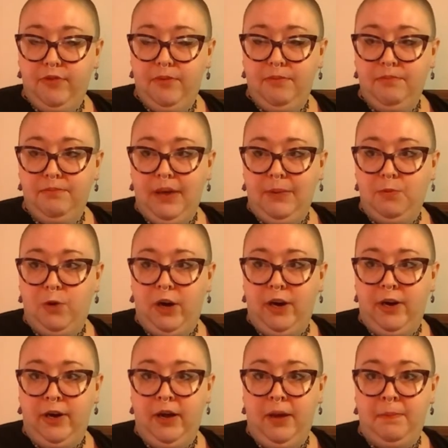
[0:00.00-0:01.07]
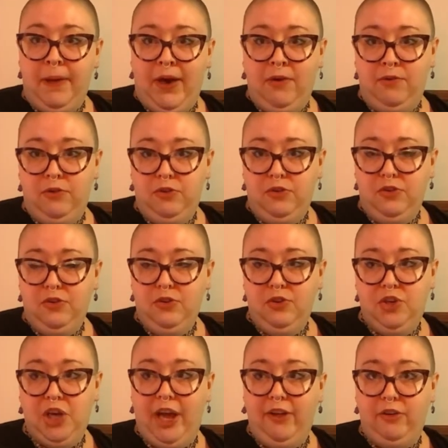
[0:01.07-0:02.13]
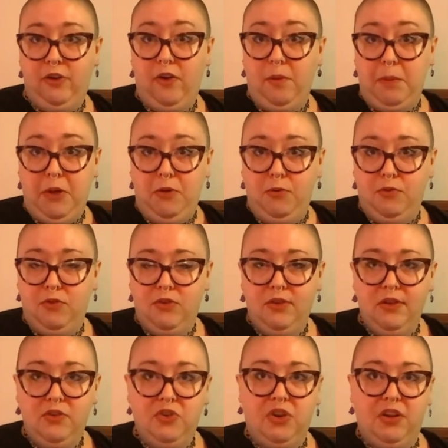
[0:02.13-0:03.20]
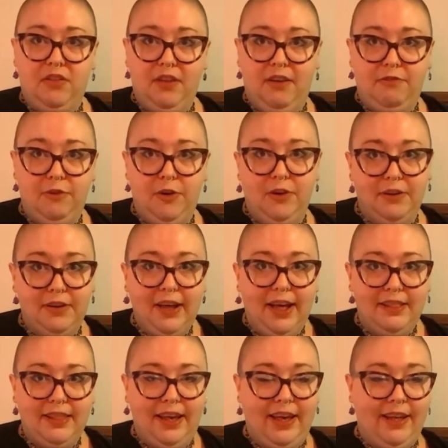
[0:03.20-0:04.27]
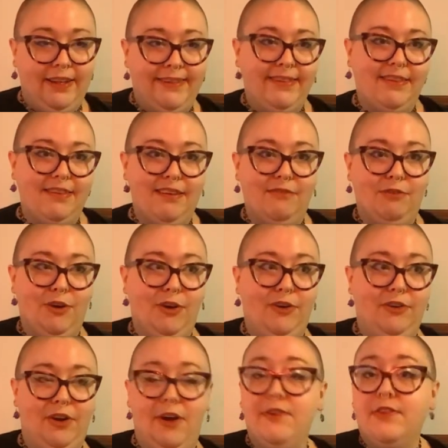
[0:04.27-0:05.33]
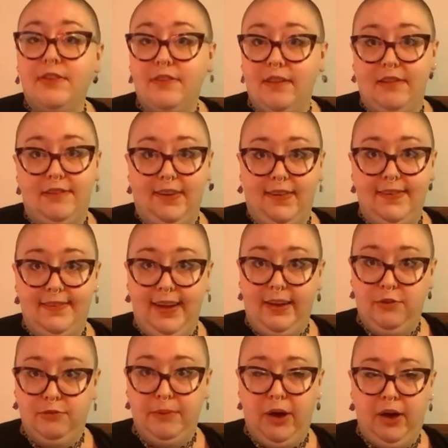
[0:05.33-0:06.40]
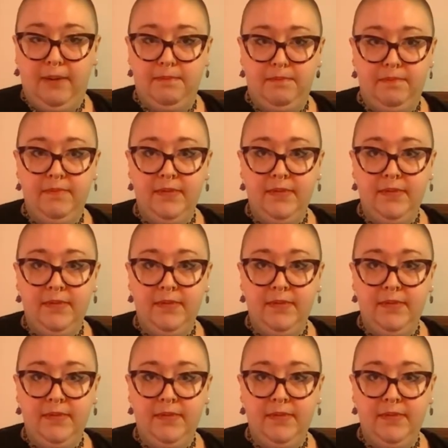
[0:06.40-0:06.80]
memoir about childhood abuse she suffered at the hands of her narcissistic stage mom.